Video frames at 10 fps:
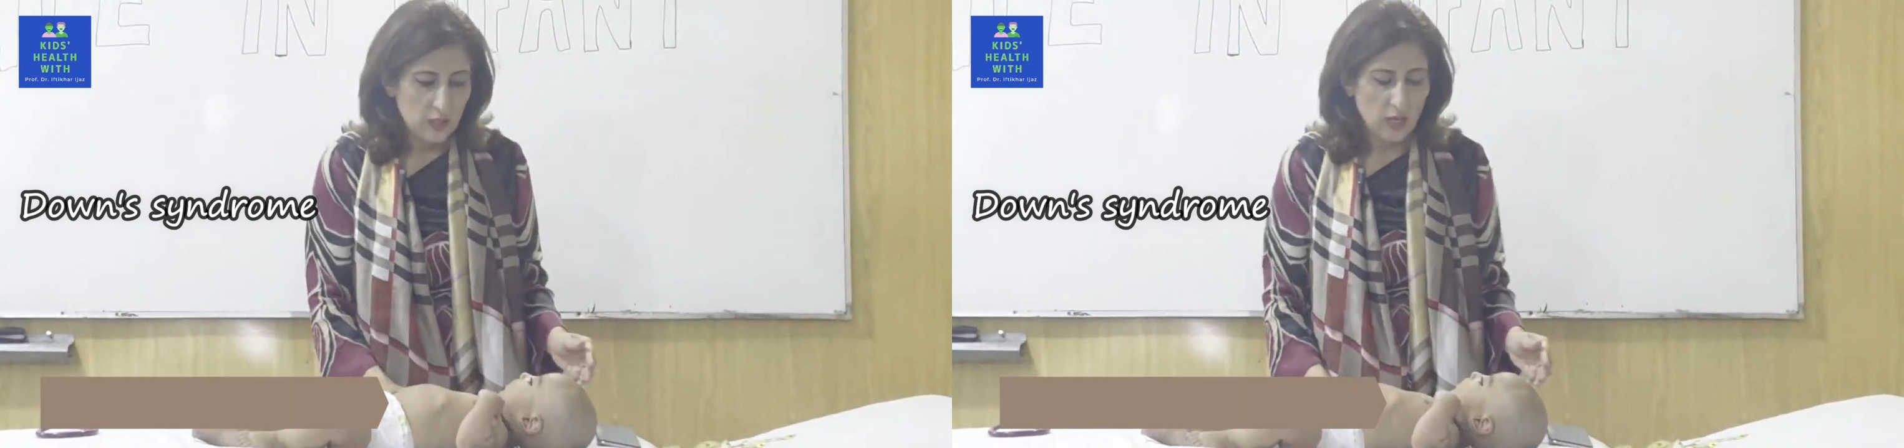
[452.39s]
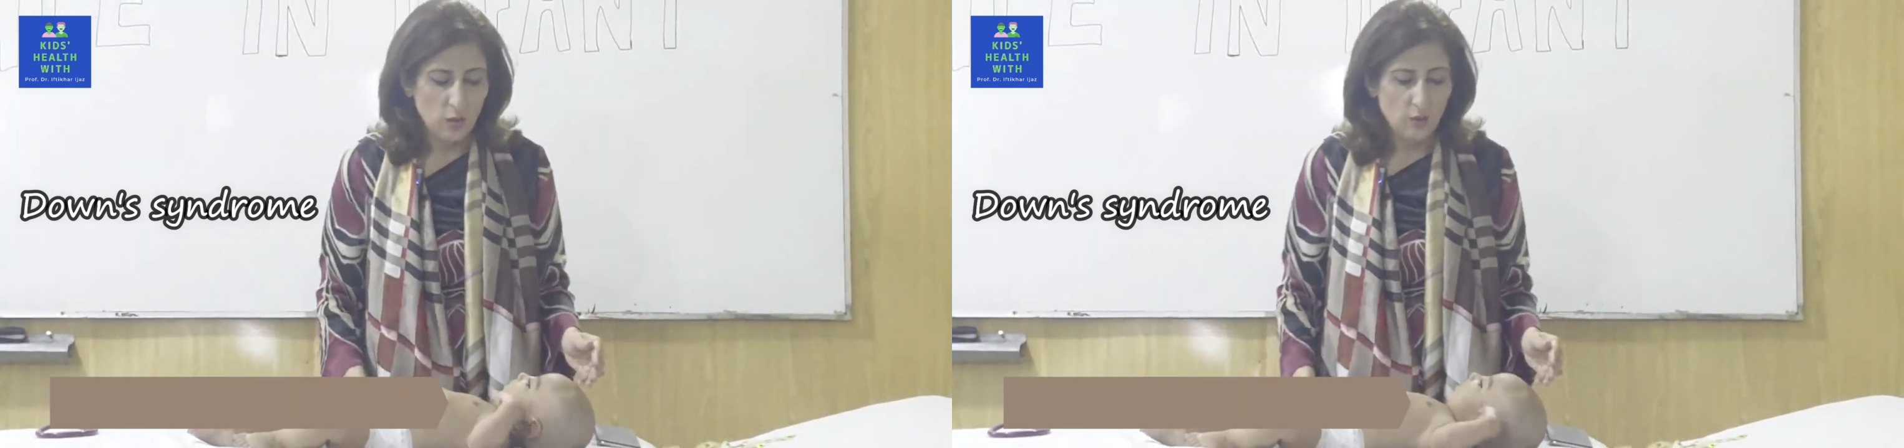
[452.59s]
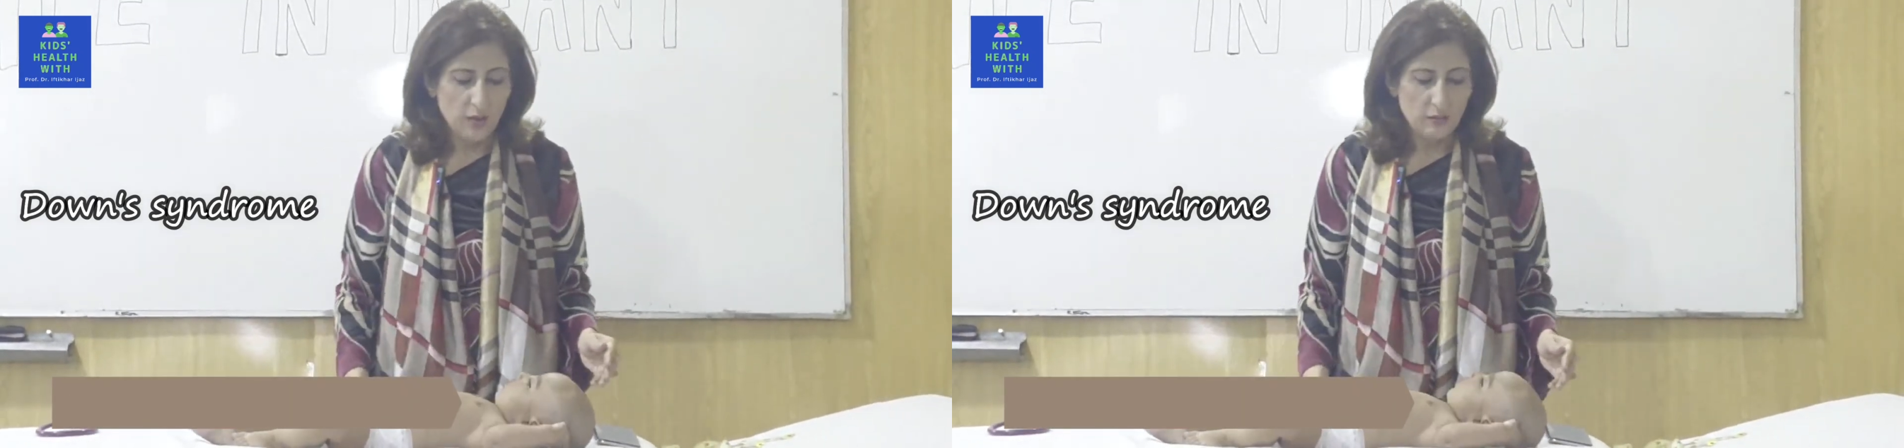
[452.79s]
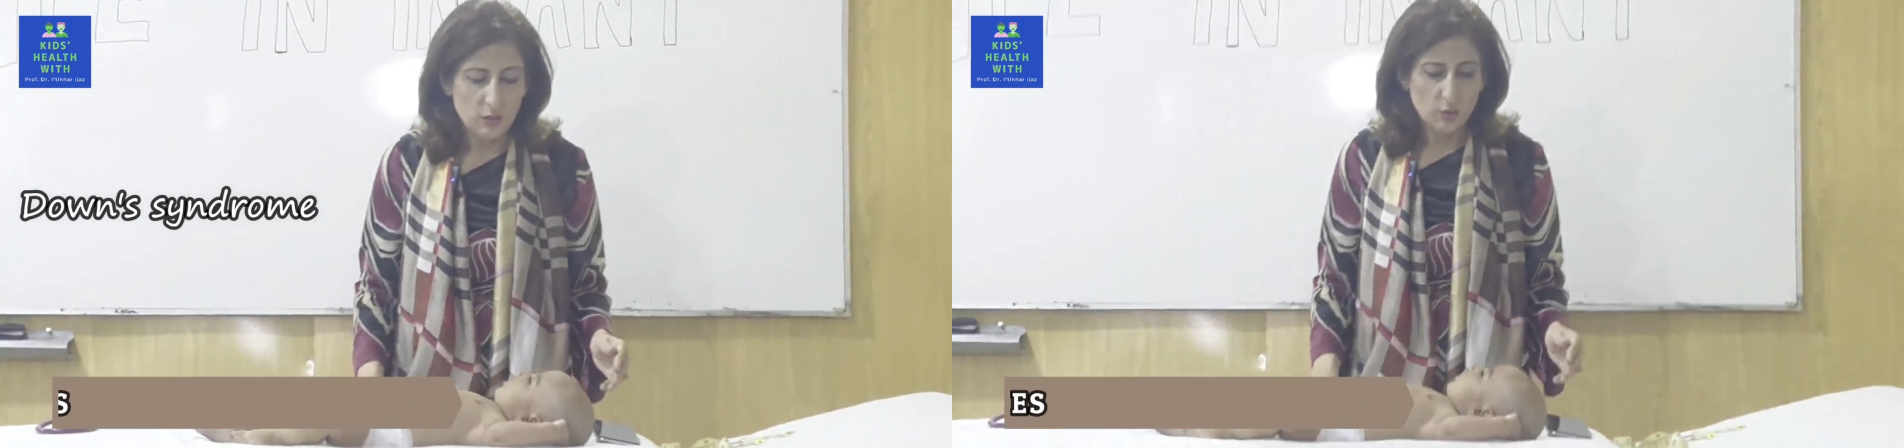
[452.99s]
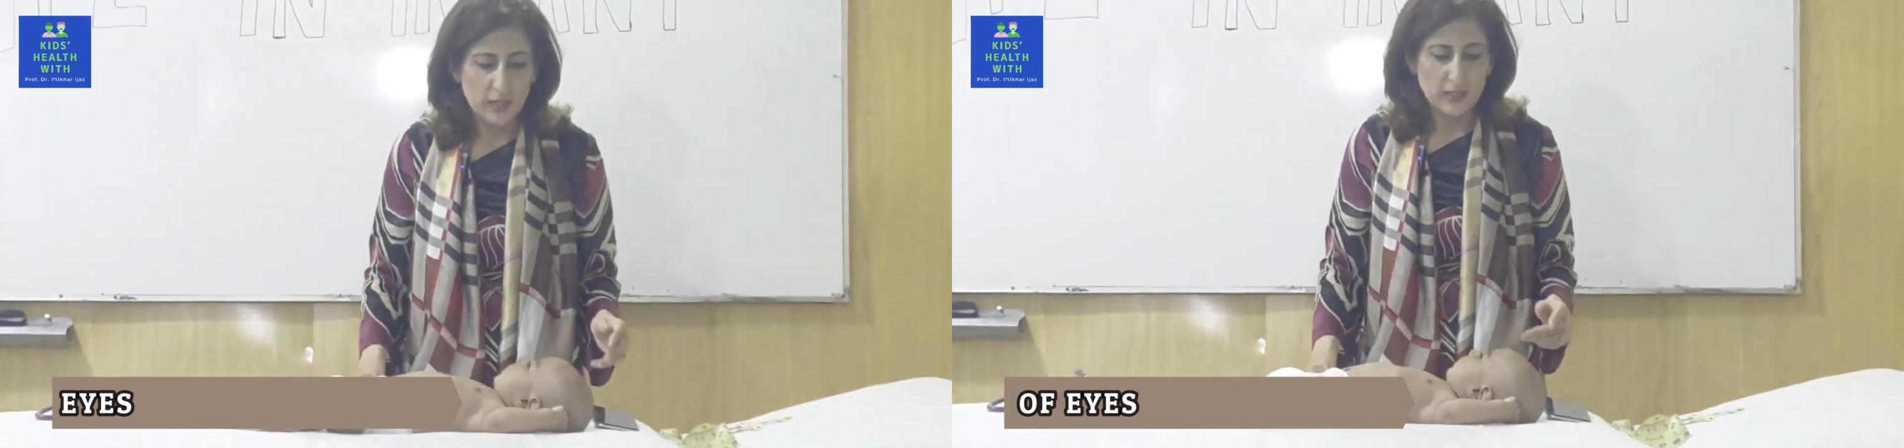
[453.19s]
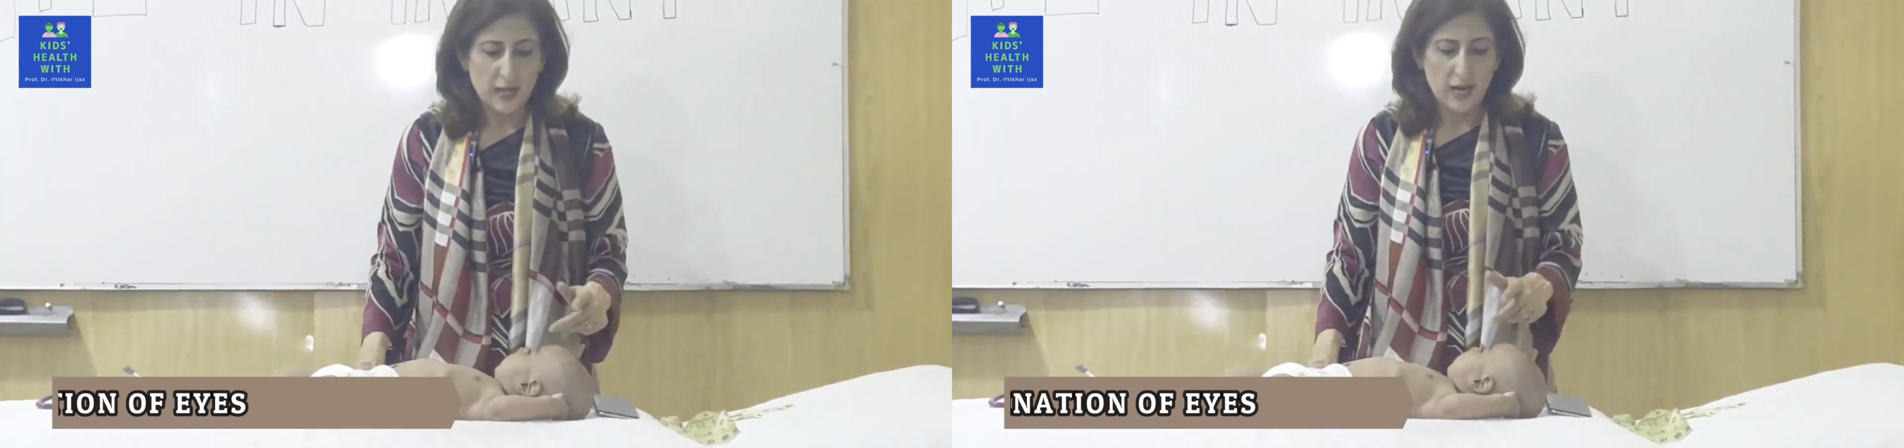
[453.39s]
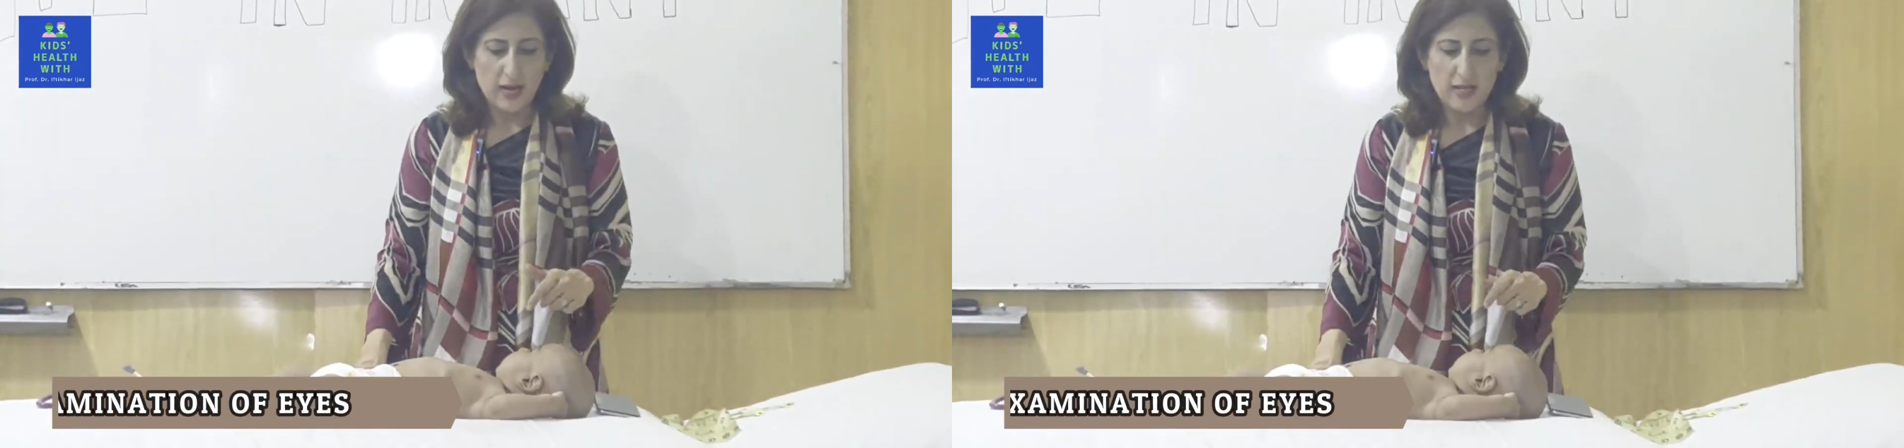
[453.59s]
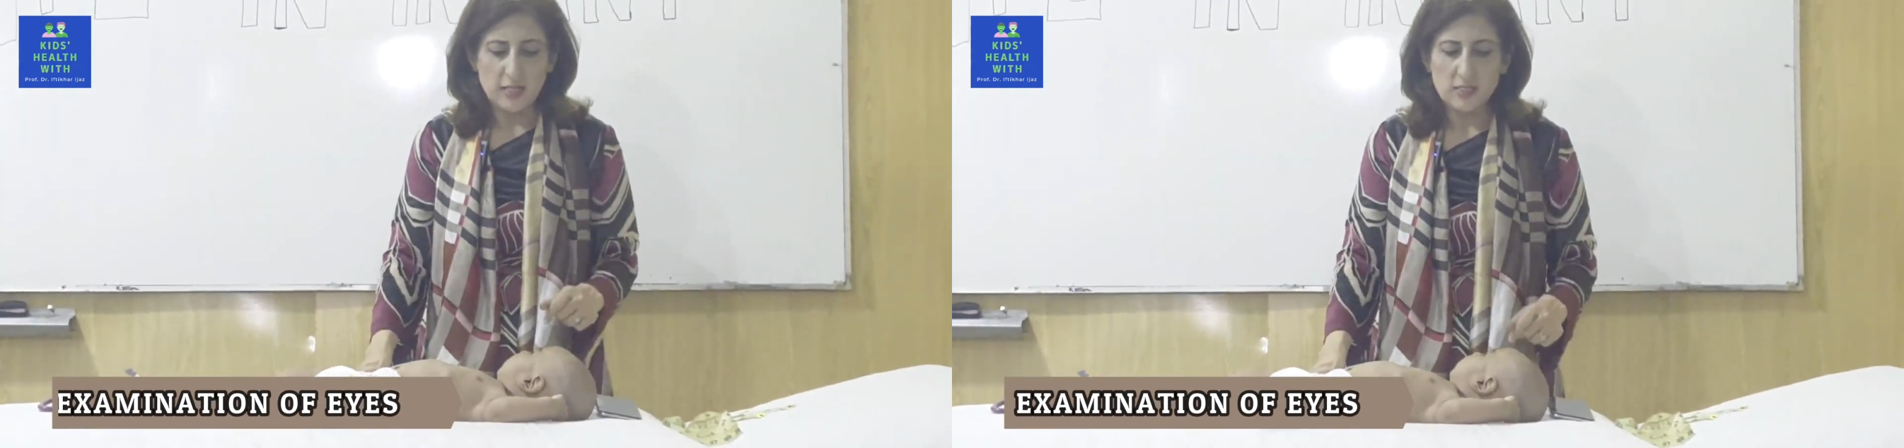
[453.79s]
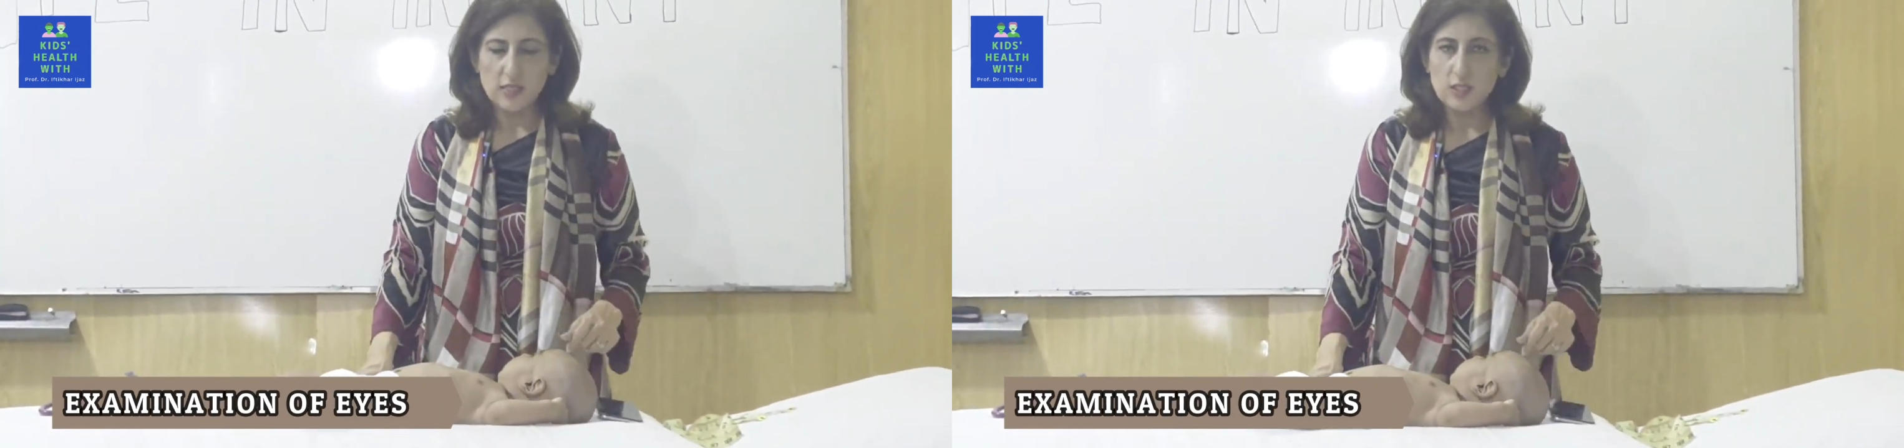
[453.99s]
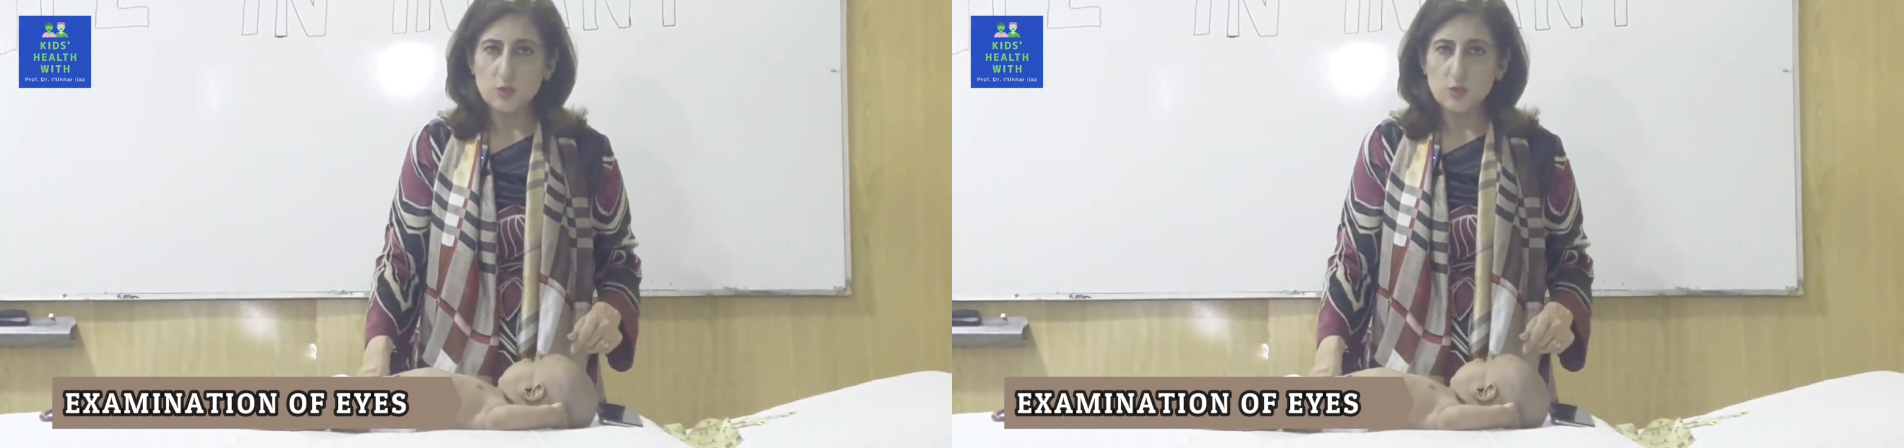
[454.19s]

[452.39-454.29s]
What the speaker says: Now have a look at the eyes.